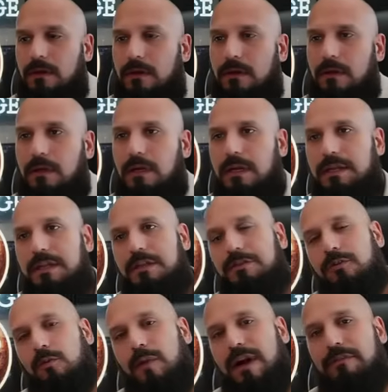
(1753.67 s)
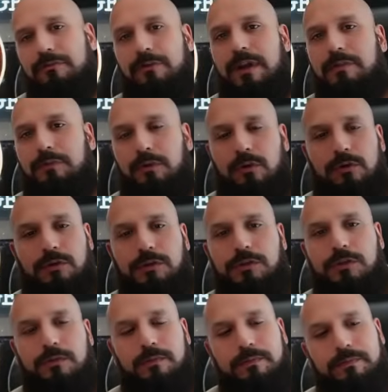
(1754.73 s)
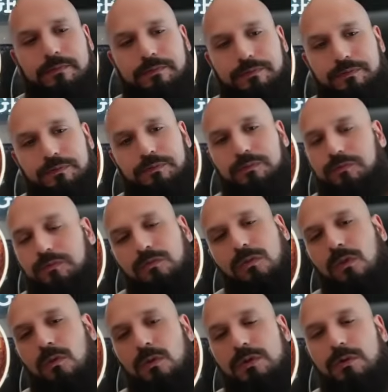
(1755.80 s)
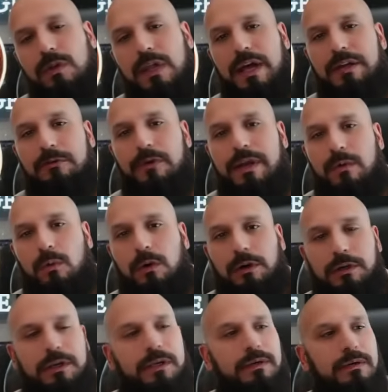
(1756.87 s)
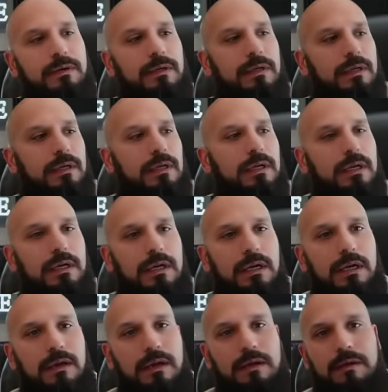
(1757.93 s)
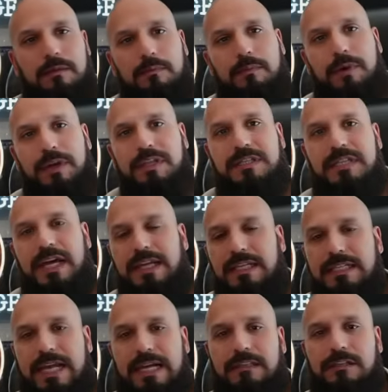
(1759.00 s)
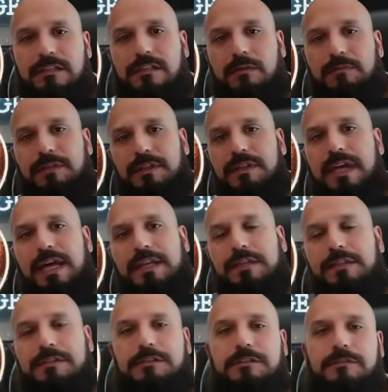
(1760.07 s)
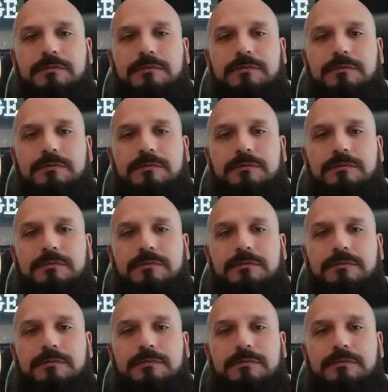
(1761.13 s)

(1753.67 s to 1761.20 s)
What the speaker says: And then through my freight brokerage, we do a lot of great work, but it's not exactly something that is